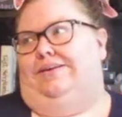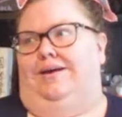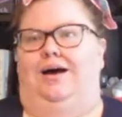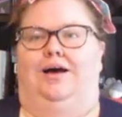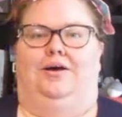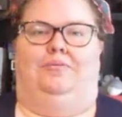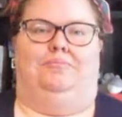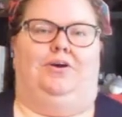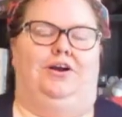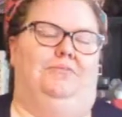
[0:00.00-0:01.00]

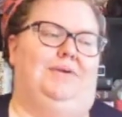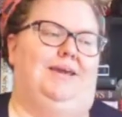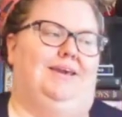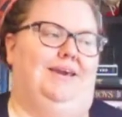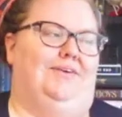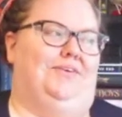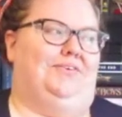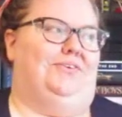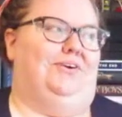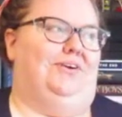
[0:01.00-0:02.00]
Our main
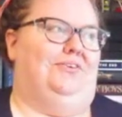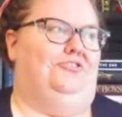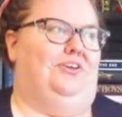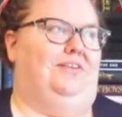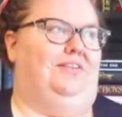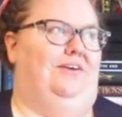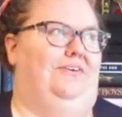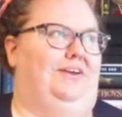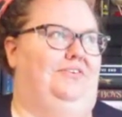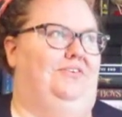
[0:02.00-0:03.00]
character, she is
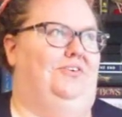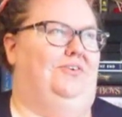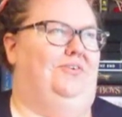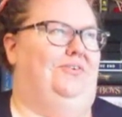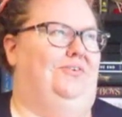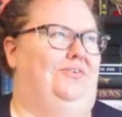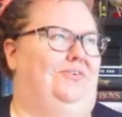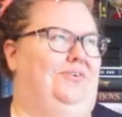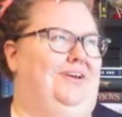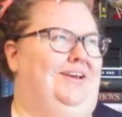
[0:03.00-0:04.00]
going
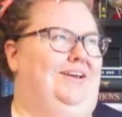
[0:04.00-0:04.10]
to